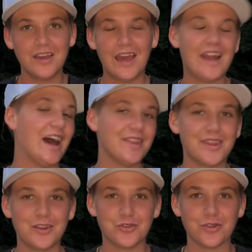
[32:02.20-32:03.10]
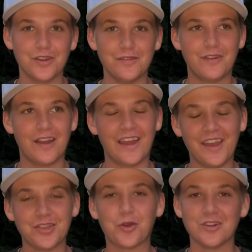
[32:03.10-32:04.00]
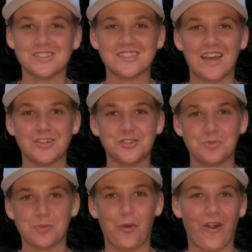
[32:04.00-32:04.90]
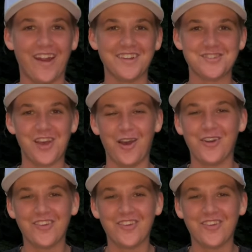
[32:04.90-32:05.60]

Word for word: and I think is really fun. I hate the courses that are super boring. So